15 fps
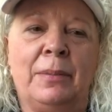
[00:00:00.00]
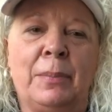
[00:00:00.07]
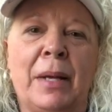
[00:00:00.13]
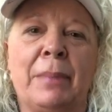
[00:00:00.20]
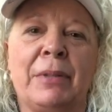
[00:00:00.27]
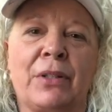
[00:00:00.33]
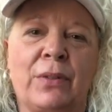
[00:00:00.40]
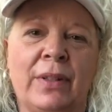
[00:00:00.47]

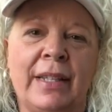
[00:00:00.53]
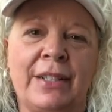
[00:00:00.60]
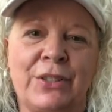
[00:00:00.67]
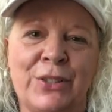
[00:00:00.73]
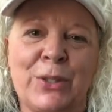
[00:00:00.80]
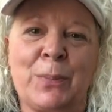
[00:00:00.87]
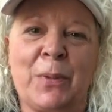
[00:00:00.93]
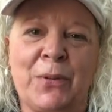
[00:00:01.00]
public
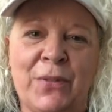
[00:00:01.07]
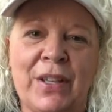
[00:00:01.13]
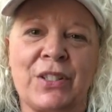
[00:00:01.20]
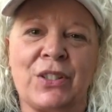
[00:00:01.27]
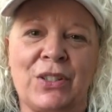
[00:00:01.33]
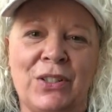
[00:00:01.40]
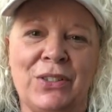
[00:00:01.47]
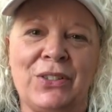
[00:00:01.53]
relations
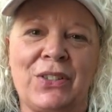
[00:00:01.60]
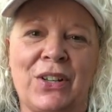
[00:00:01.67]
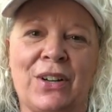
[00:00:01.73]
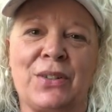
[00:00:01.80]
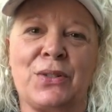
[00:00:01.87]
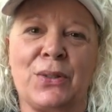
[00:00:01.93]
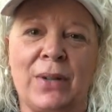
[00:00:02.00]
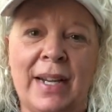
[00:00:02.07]
professionals
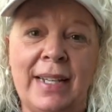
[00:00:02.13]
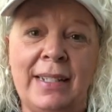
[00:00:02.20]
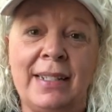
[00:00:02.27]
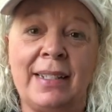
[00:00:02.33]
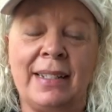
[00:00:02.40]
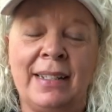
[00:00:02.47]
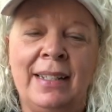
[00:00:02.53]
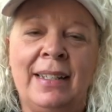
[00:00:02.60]
are
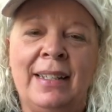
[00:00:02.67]
trained